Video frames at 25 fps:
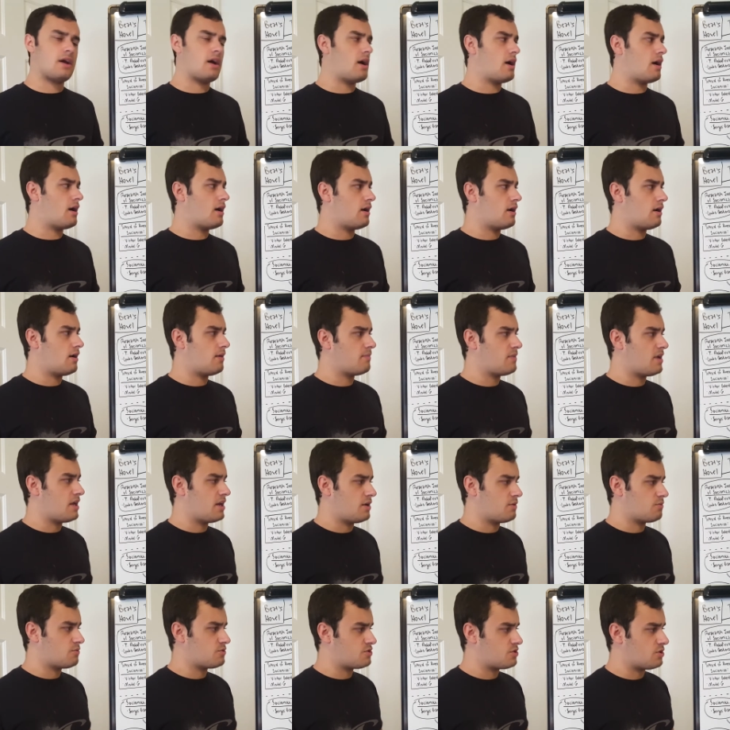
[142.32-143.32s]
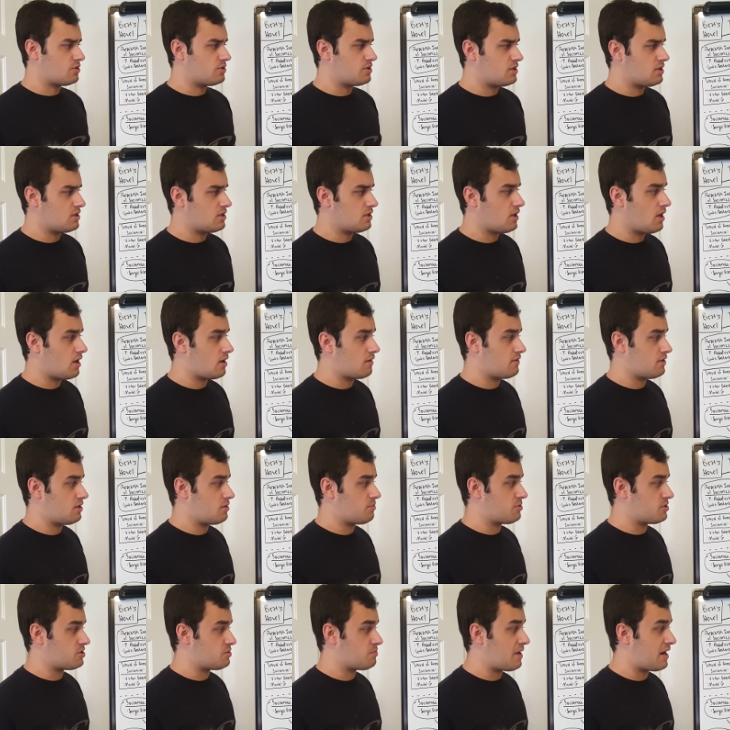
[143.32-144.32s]
and it resulted in a lot of other
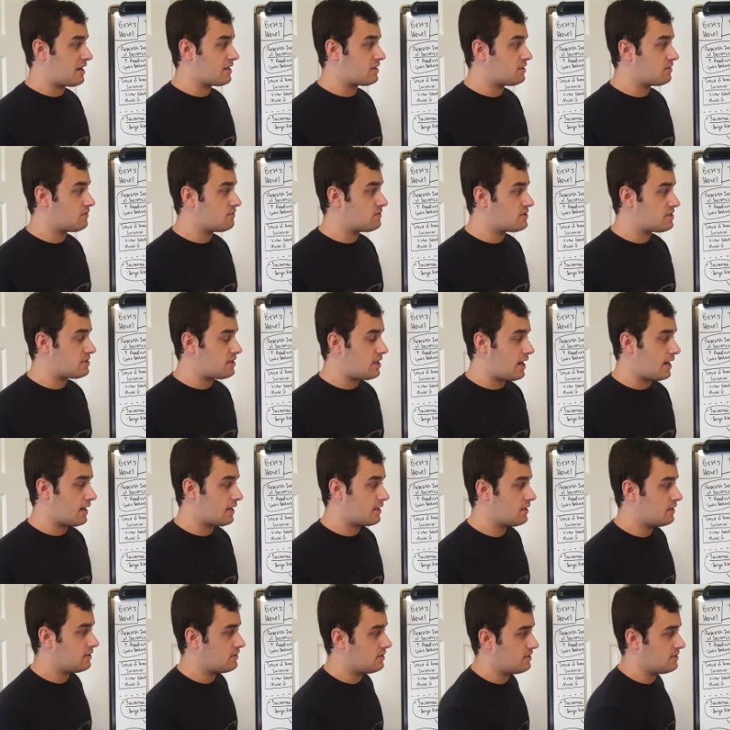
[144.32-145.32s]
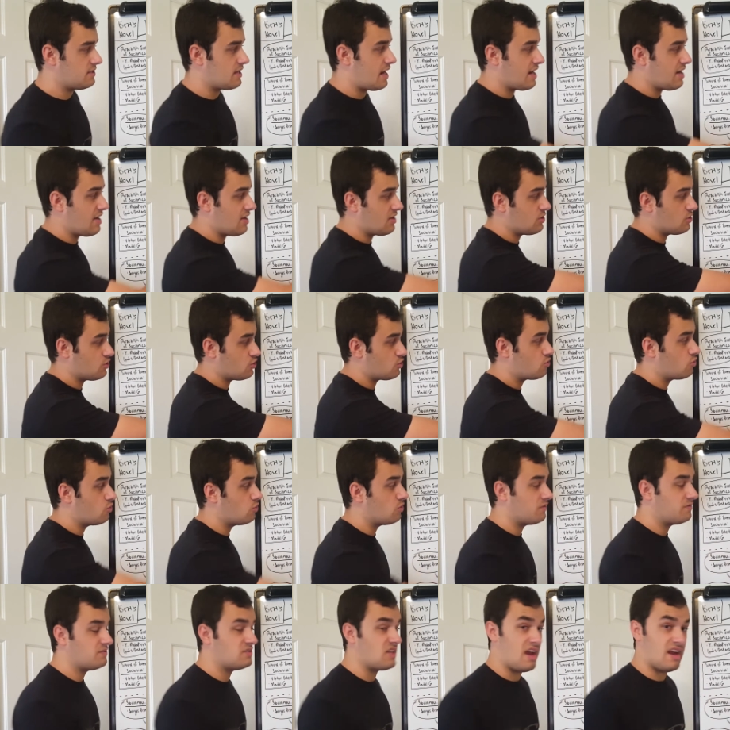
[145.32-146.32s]
perspectives, like the
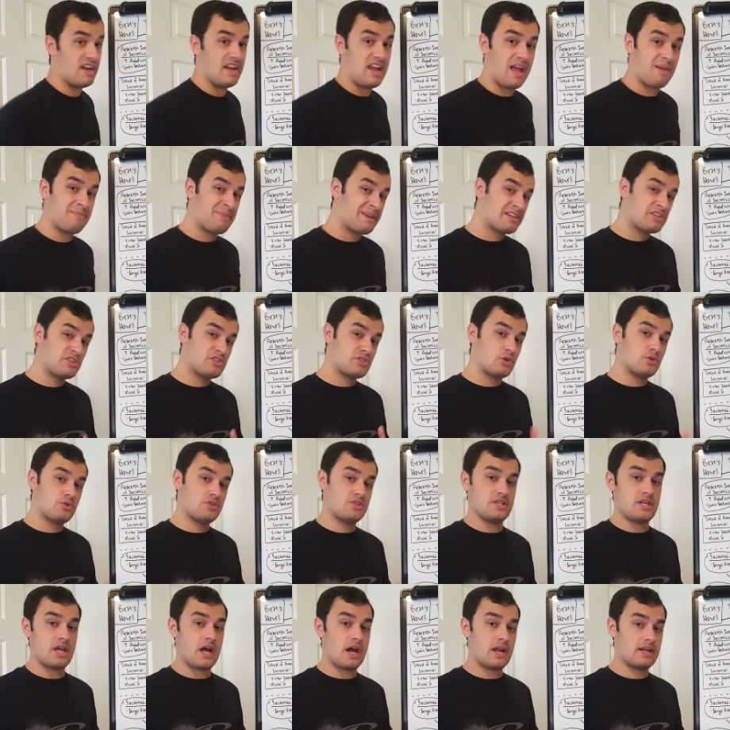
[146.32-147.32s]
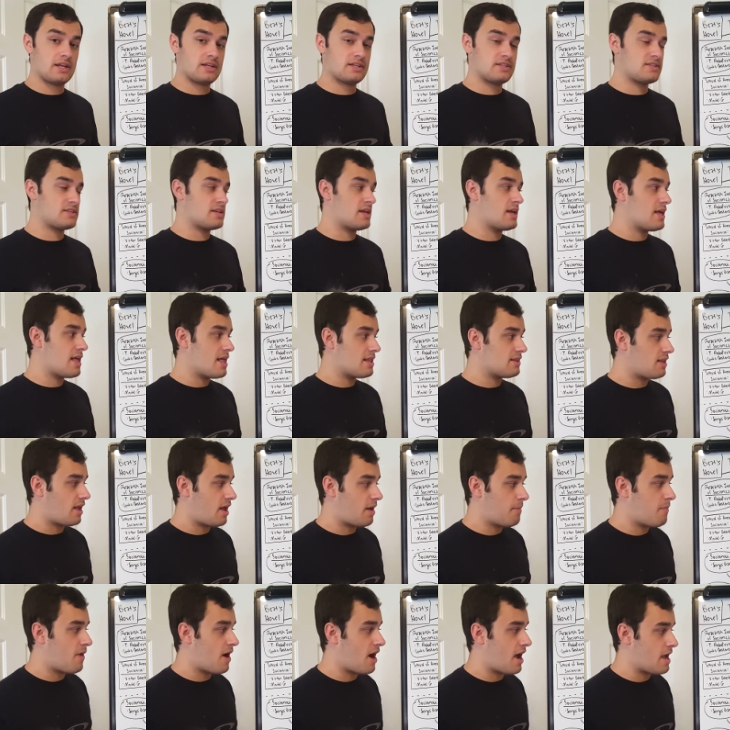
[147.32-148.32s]
school of dynamic socionics,
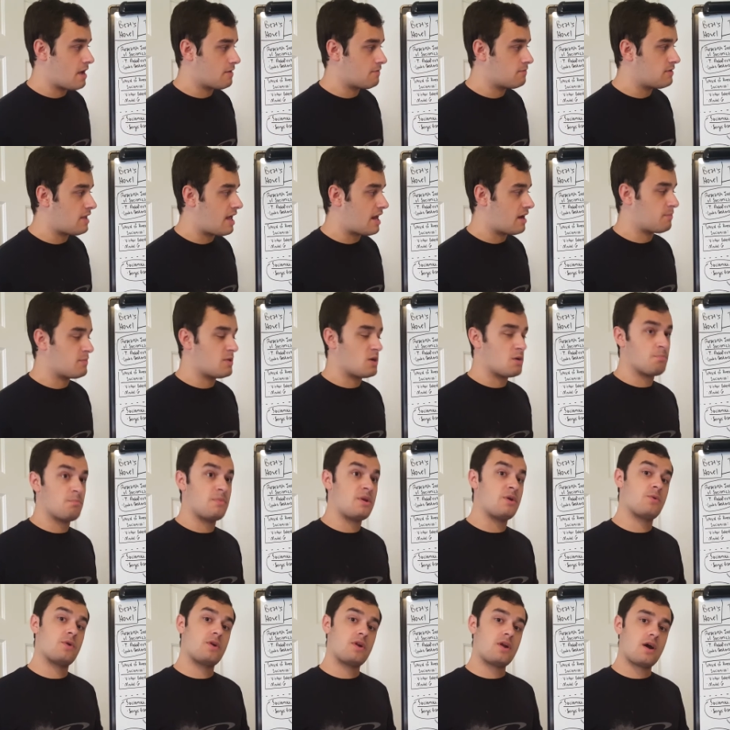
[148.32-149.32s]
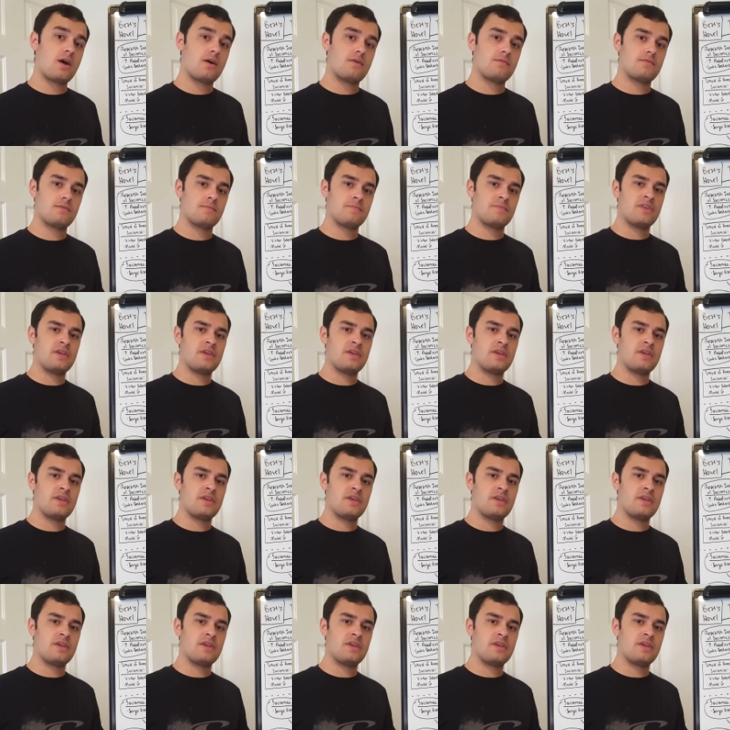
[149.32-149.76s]
led by Vladimir Mironov.